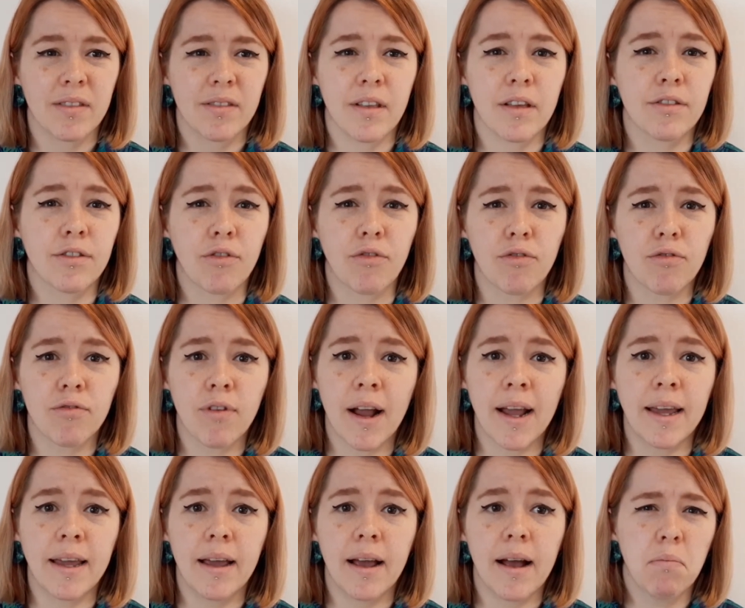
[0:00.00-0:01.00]
There's a
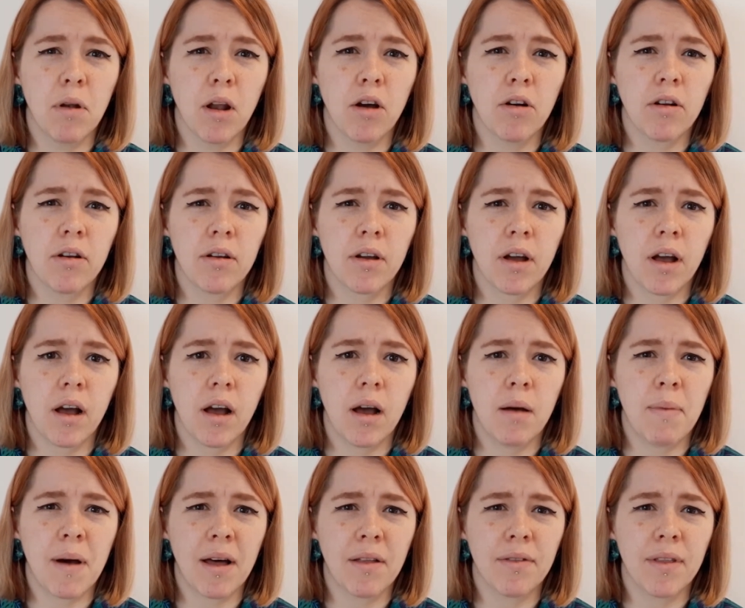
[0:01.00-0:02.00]
great blog
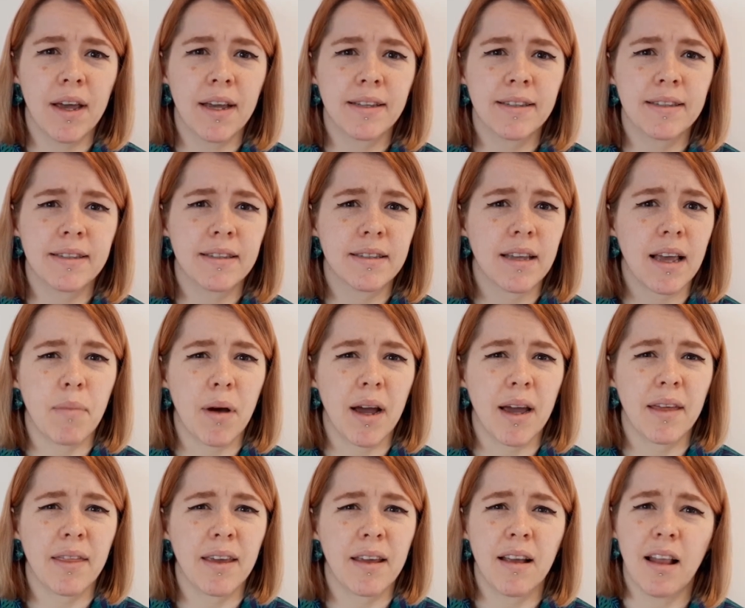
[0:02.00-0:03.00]
about this by,
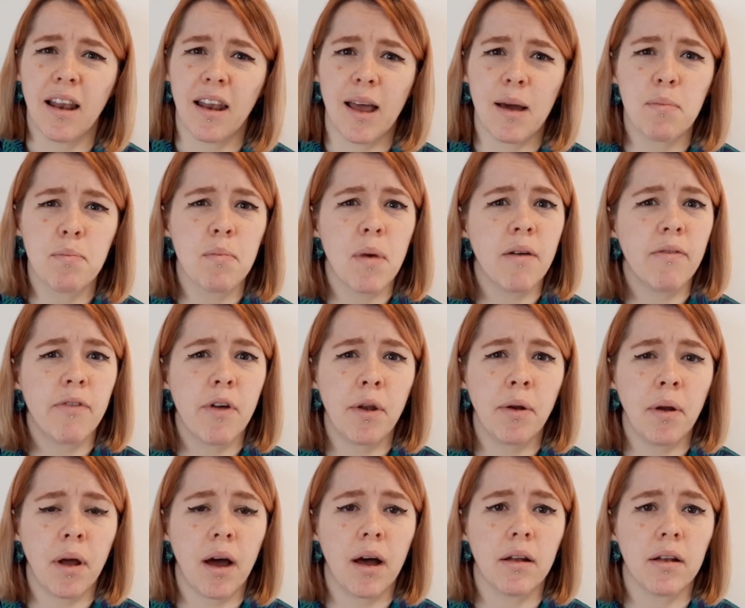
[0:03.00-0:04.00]
I think, Lab
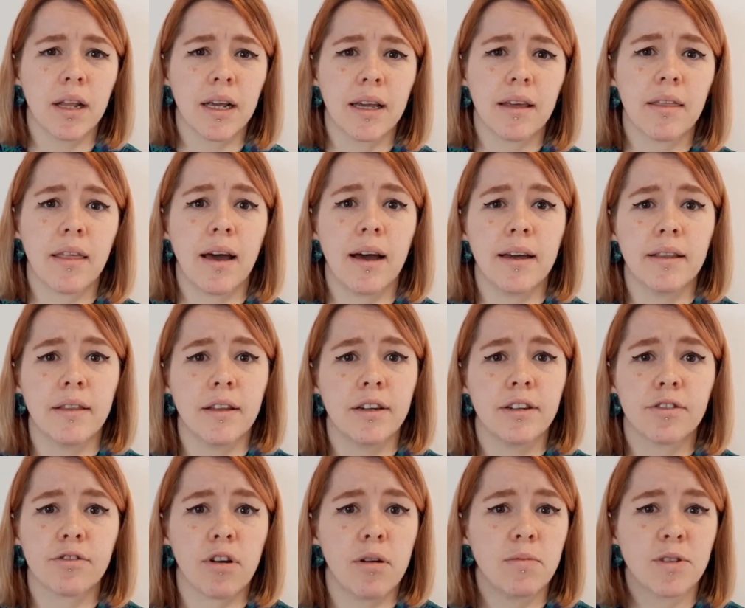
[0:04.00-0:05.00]
Muffin. I'll link that in the
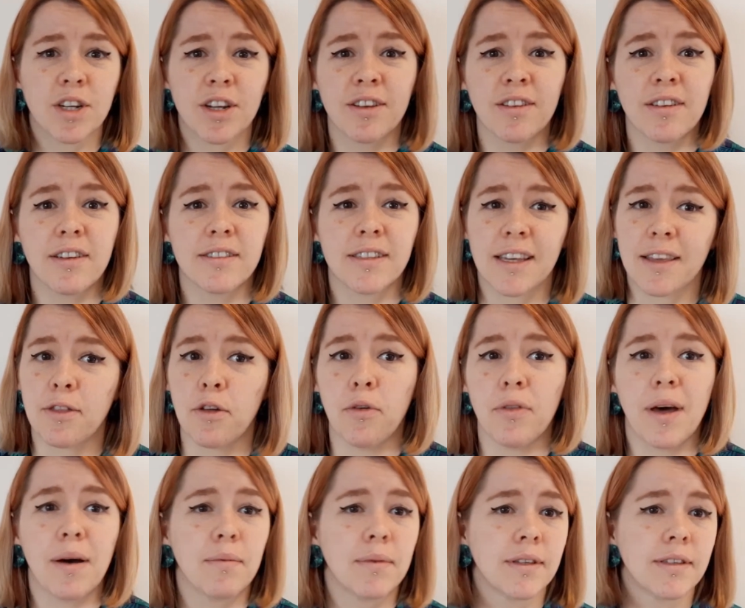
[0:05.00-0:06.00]
description because I thought
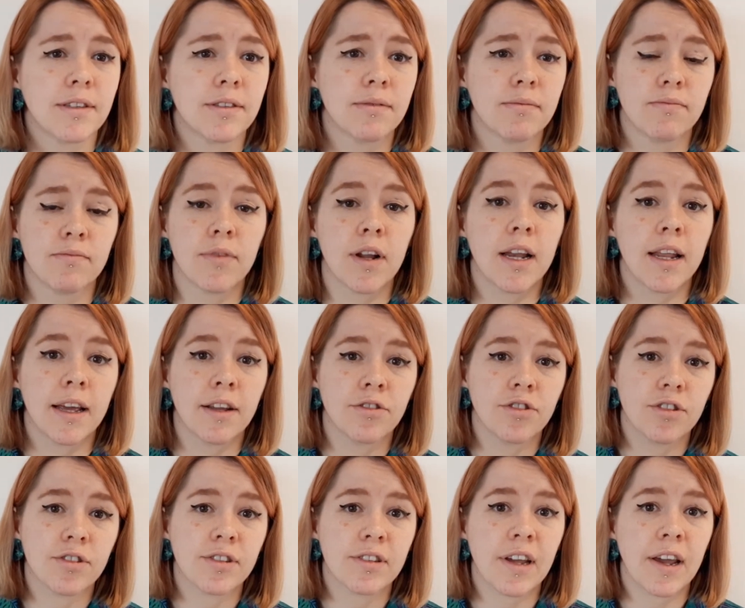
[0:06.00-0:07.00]
that was really
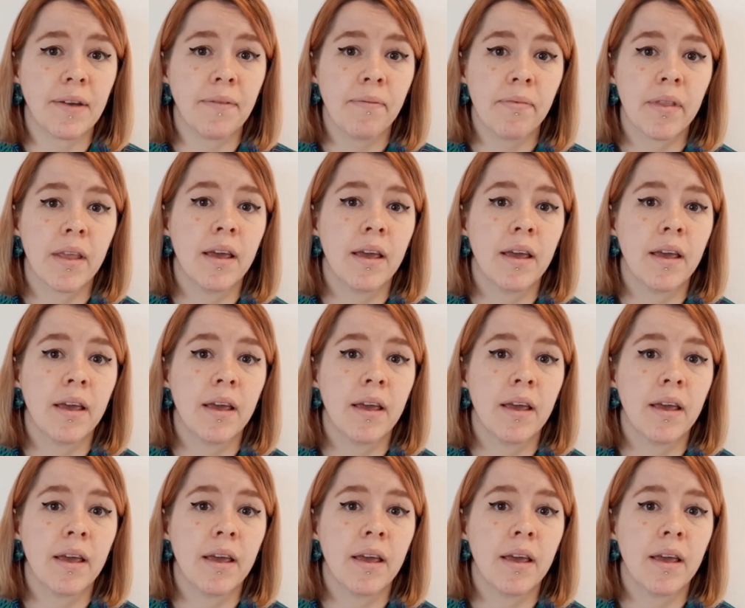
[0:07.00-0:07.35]
interesting.